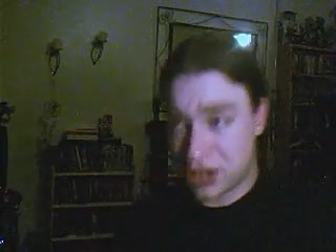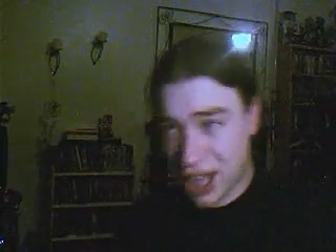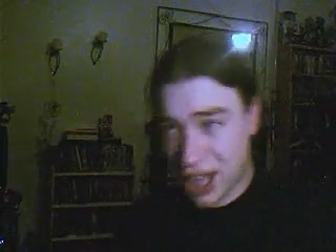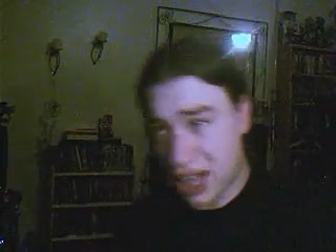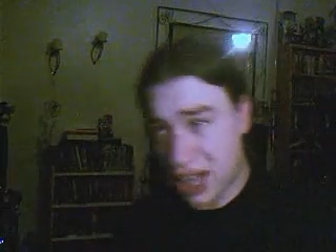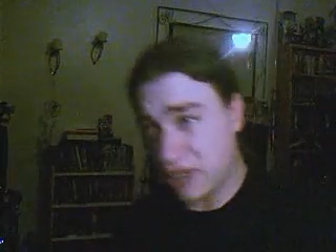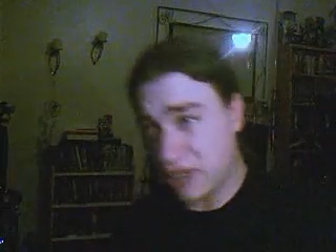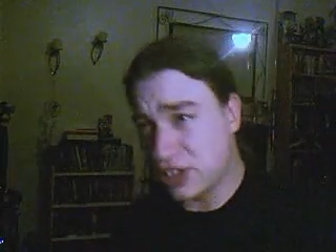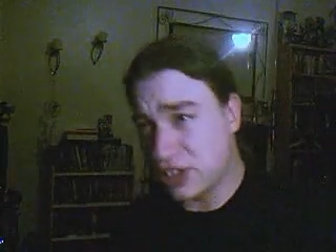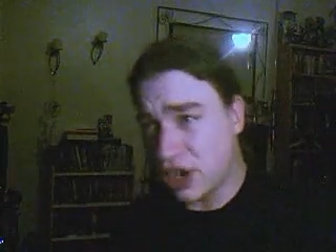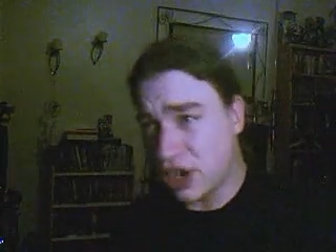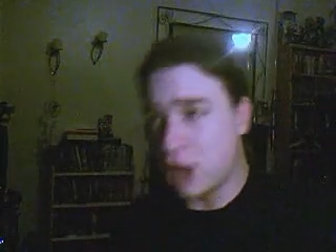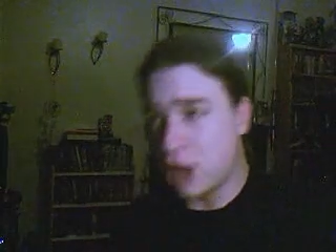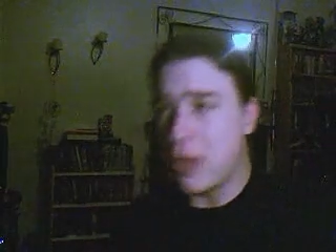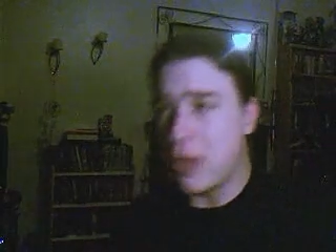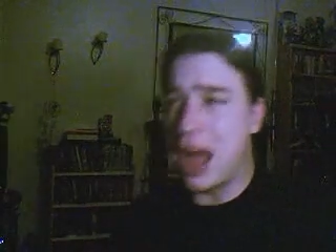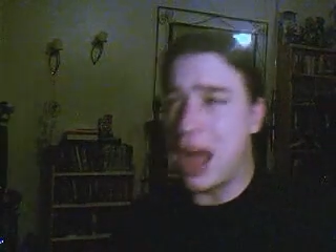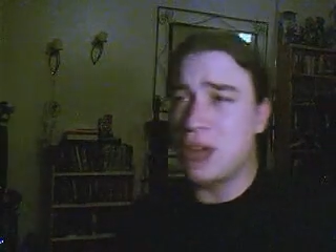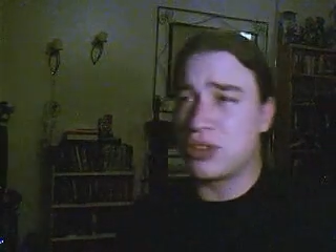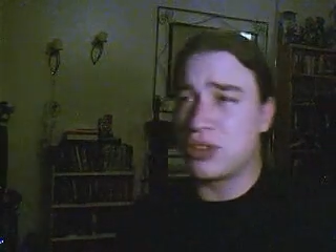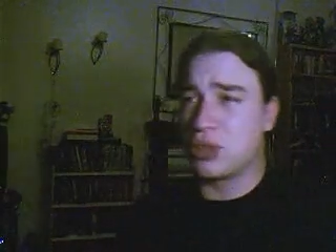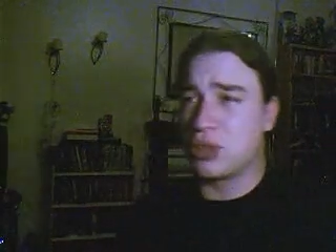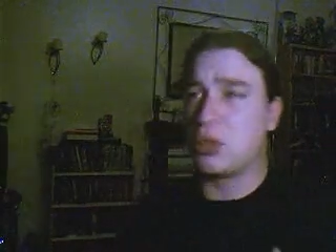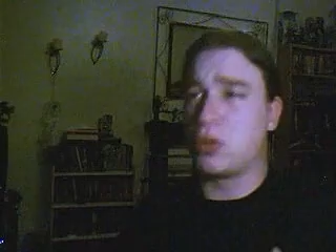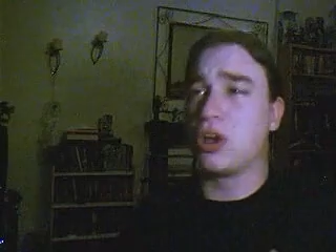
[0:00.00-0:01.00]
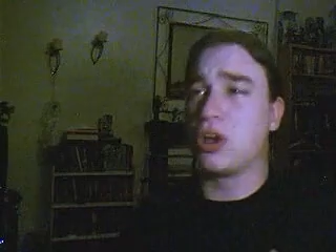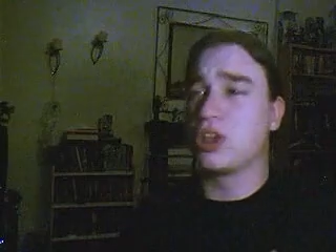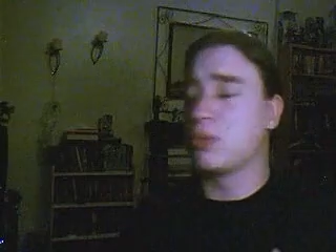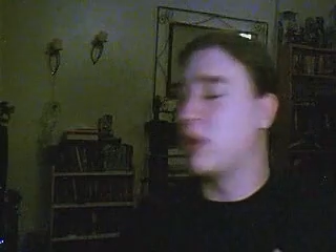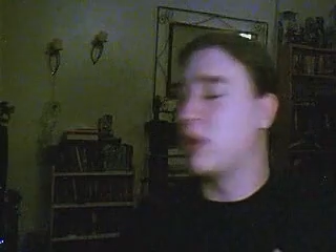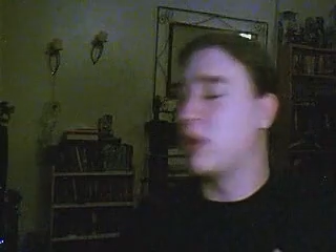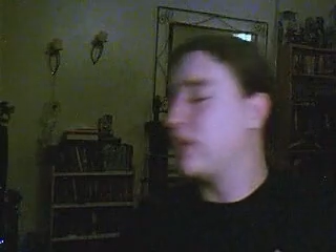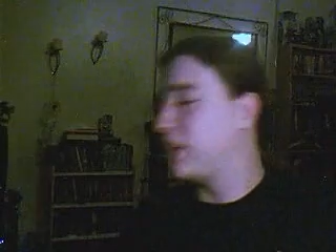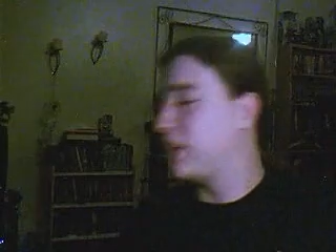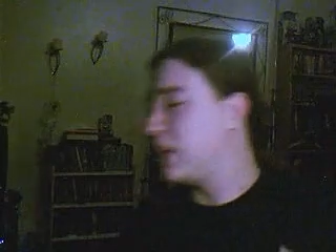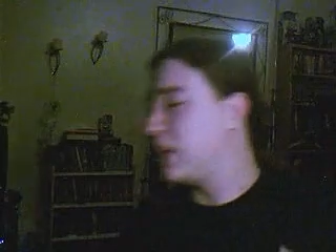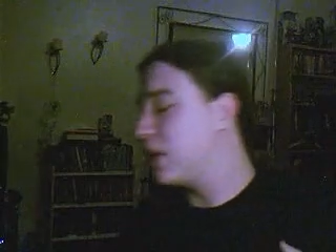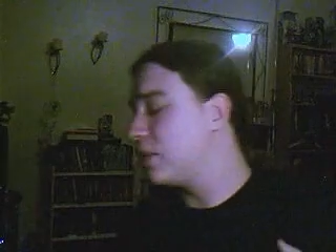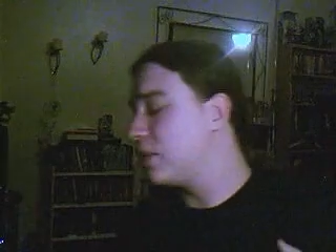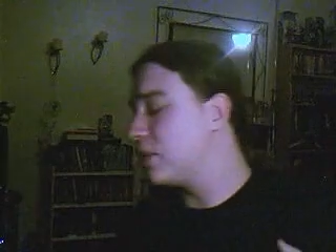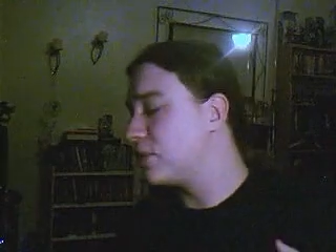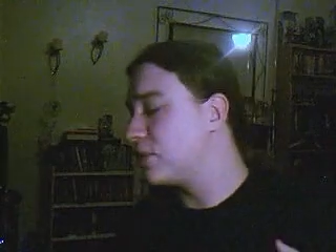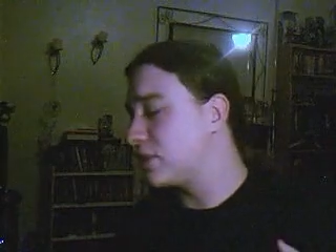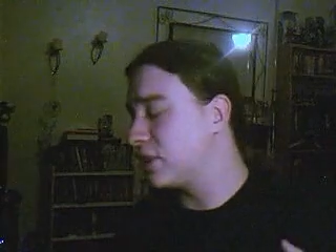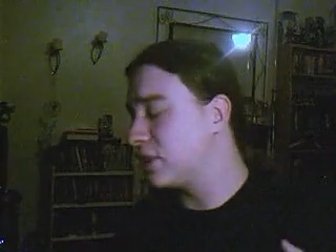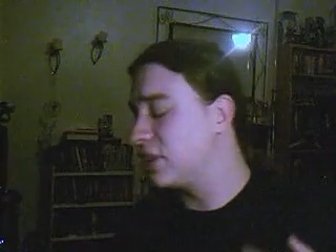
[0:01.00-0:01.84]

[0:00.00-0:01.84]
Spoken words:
taking the time out to watch my videos,